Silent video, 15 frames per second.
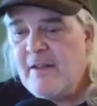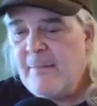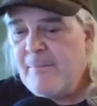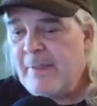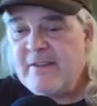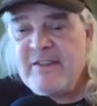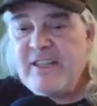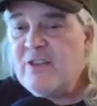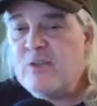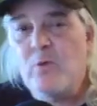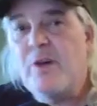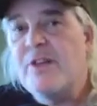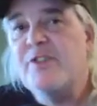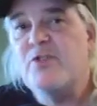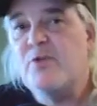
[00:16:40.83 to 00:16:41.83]
Neither
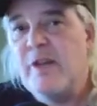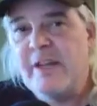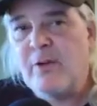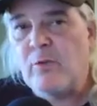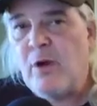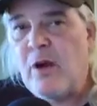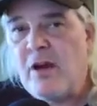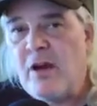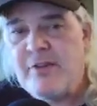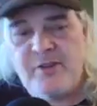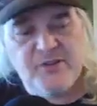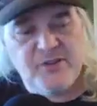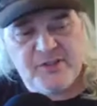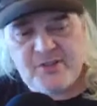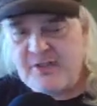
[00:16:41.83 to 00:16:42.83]
one is right or wrong. They're
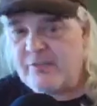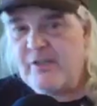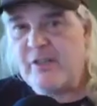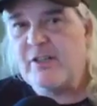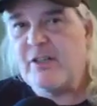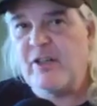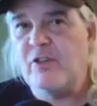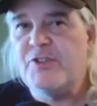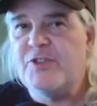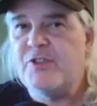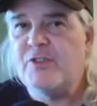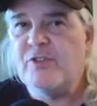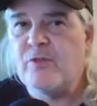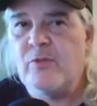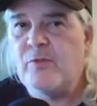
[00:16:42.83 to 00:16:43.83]
just different
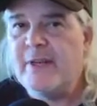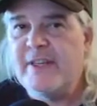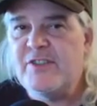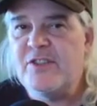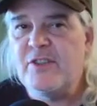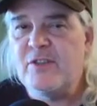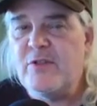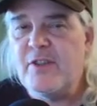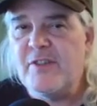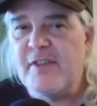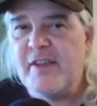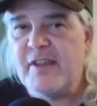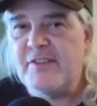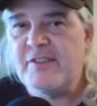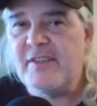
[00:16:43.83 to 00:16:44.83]
cultural ways of doing
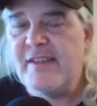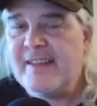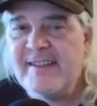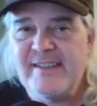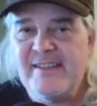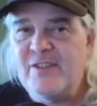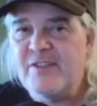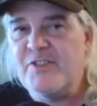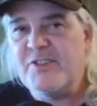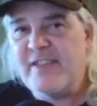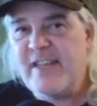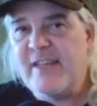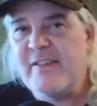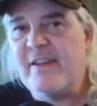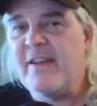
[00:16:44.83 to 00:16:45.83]
things, and they didn't
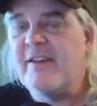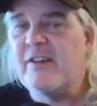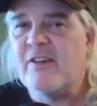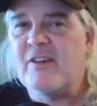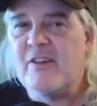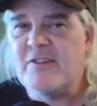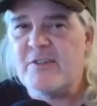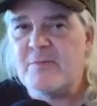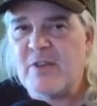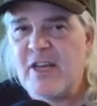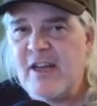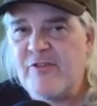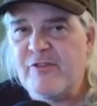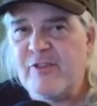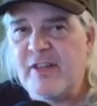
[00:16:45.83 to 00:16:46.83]
understand that, and it caused some
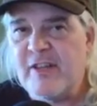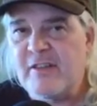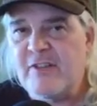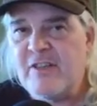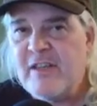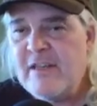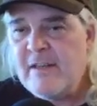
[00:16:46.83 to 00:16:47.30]
conflict.